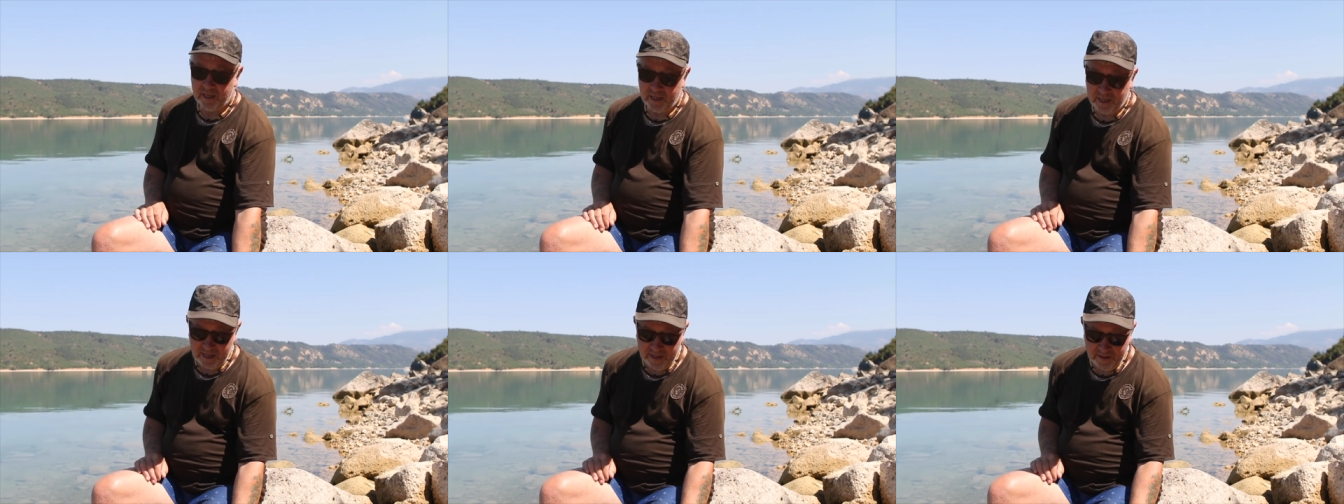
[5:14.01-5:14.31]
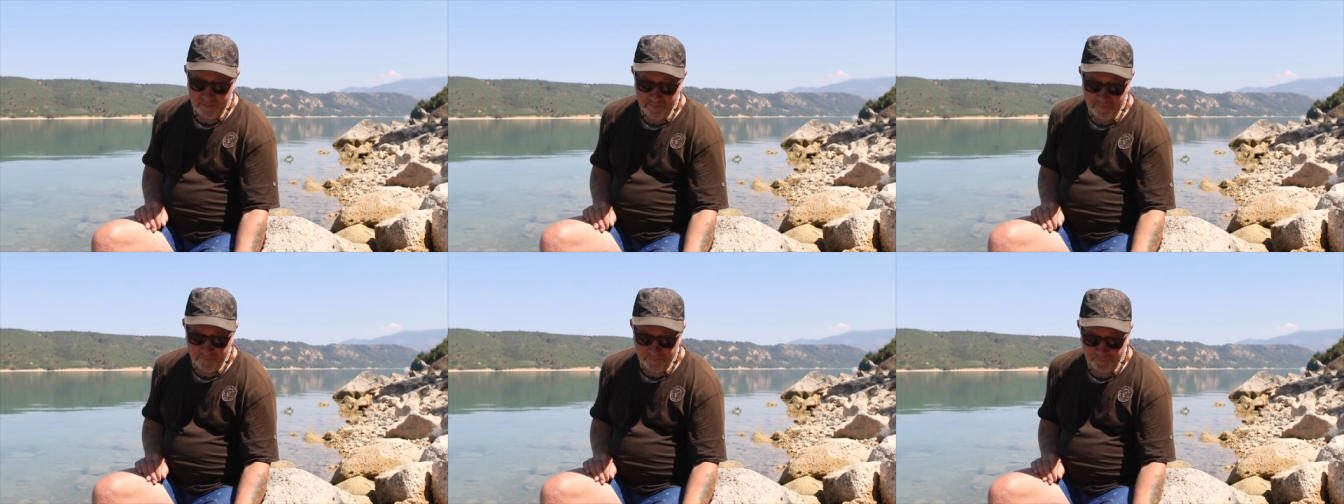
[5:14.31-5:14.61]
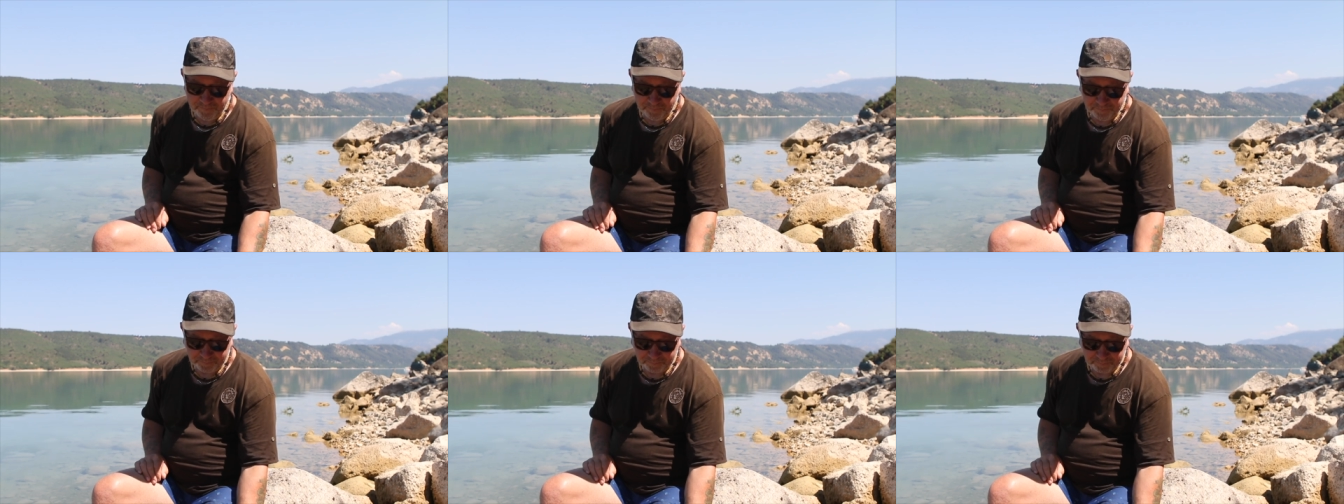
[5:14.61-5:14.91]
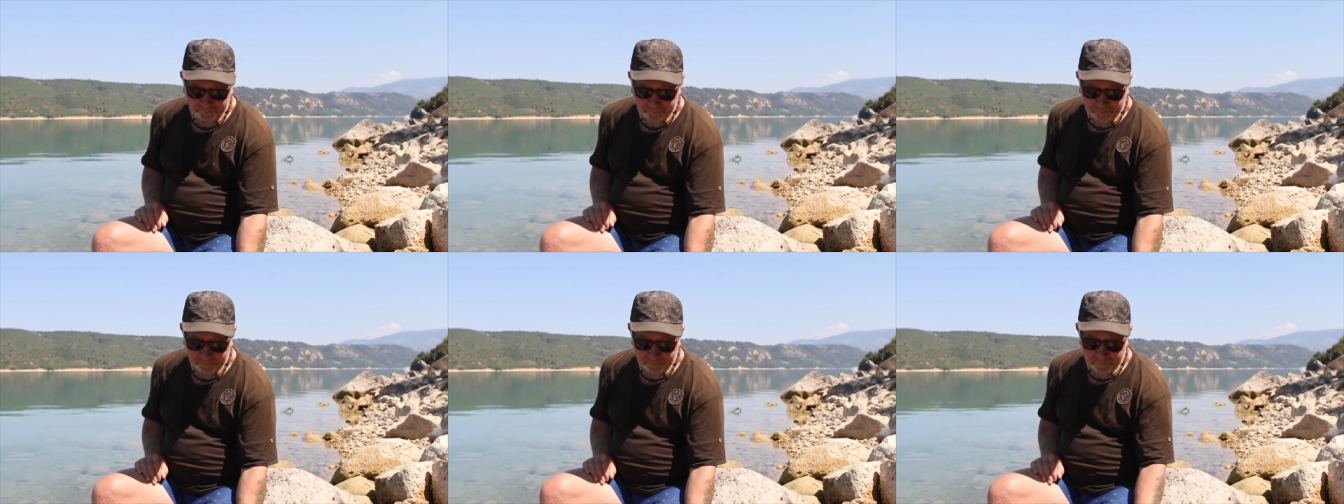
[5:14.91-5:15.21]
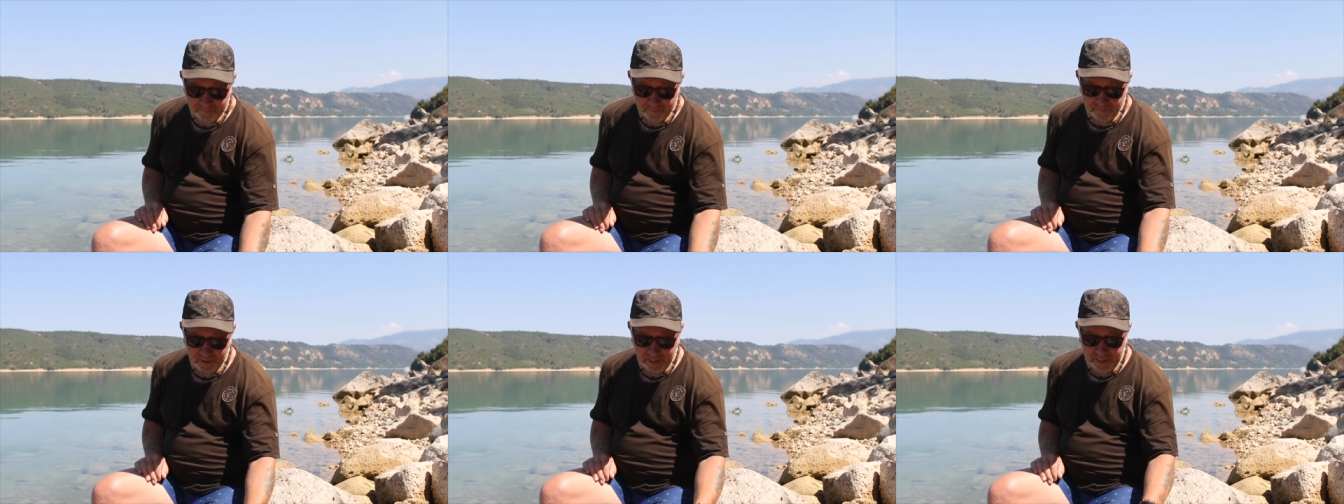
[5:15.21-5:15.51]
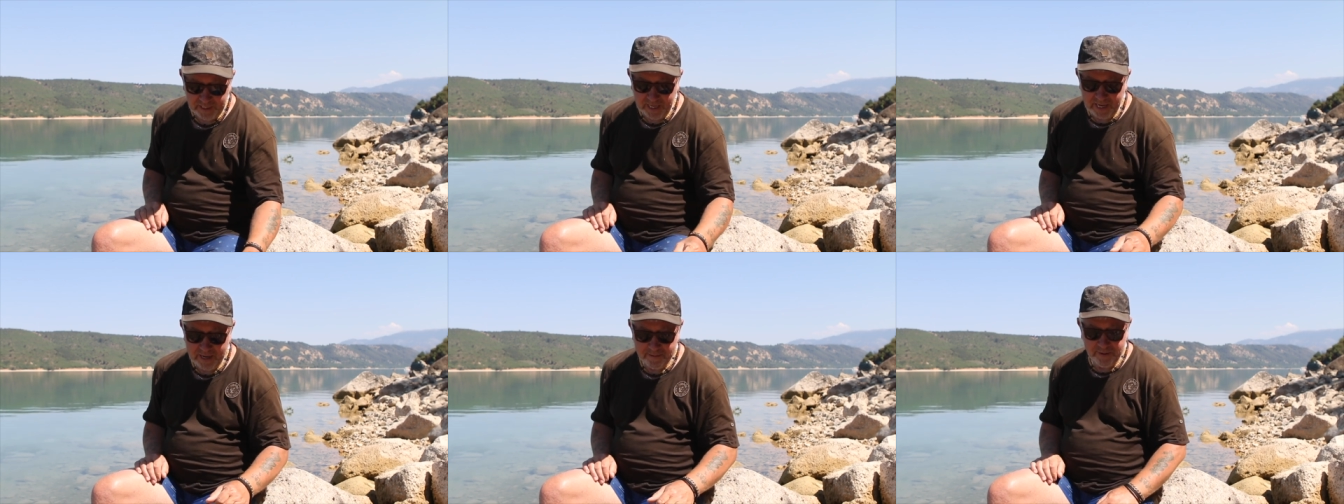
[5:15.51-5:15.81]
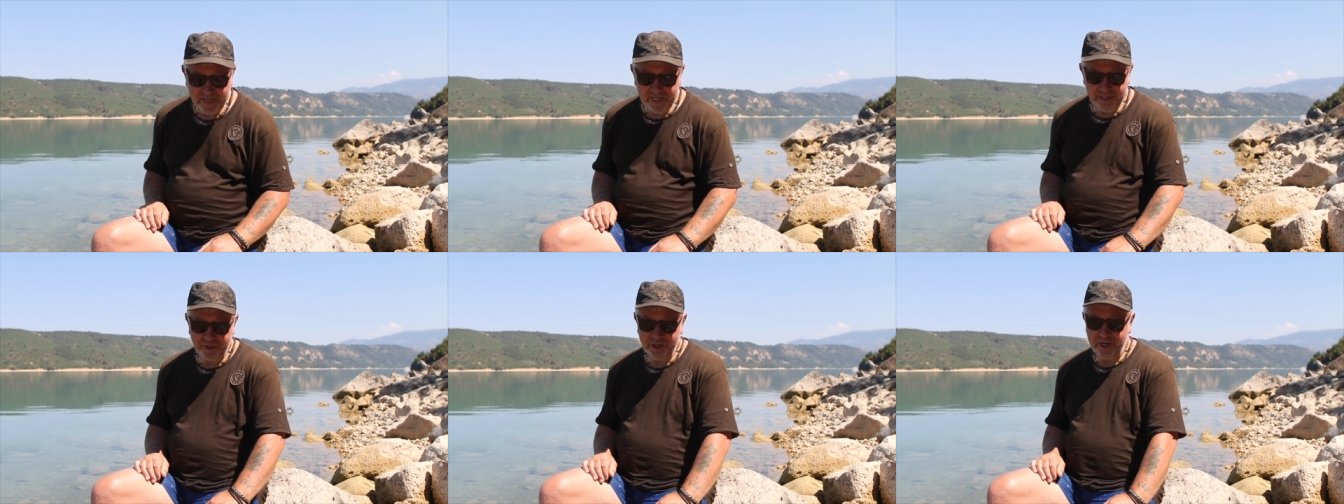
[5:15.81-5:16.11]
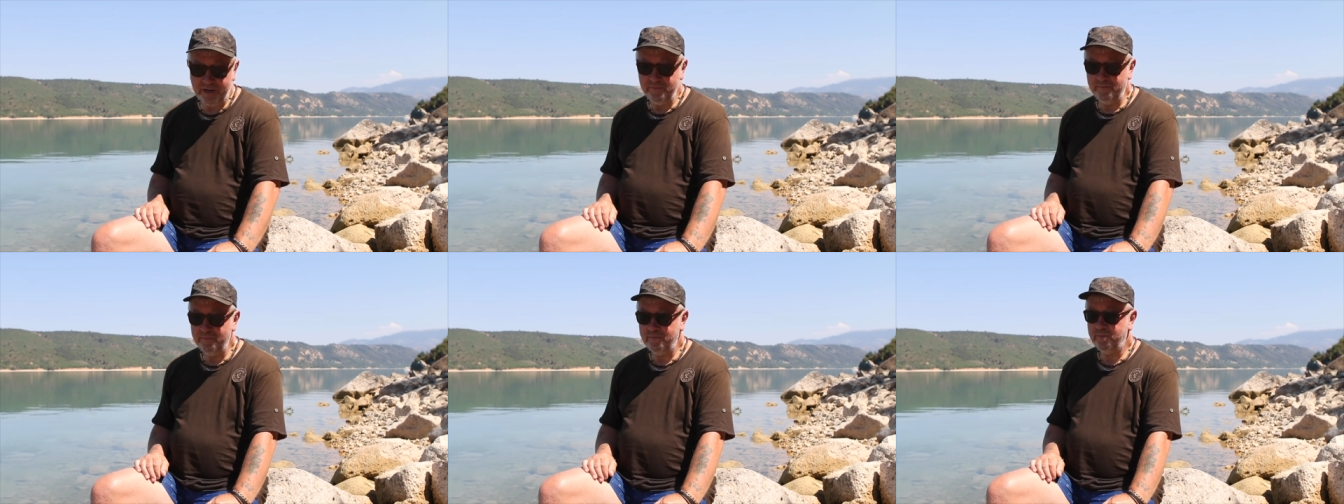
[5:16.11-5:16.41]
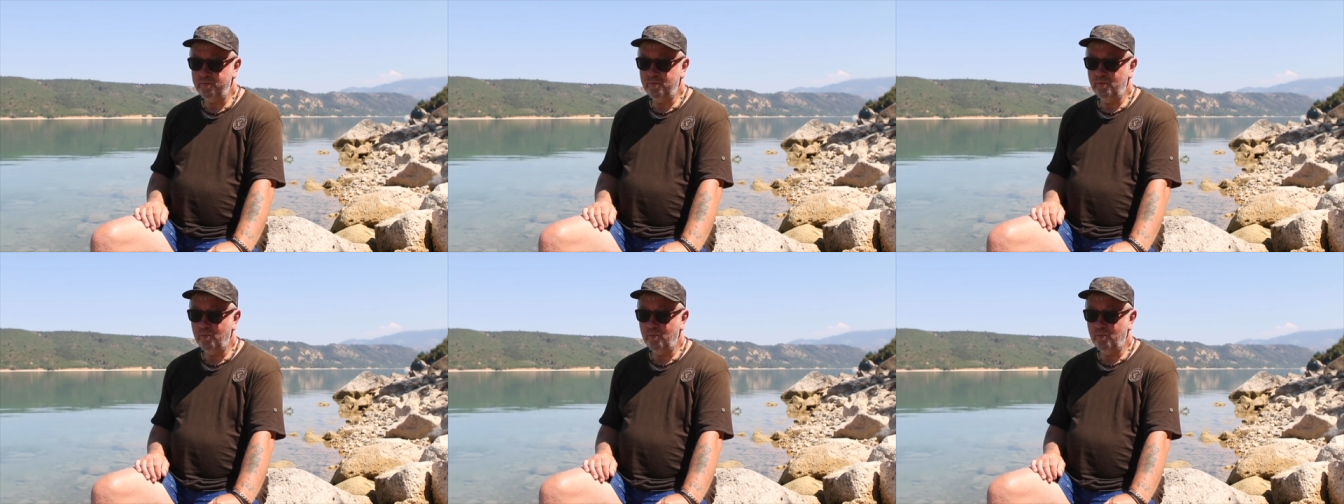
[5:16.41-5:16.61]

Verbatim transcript: Um, yeah, me and Joan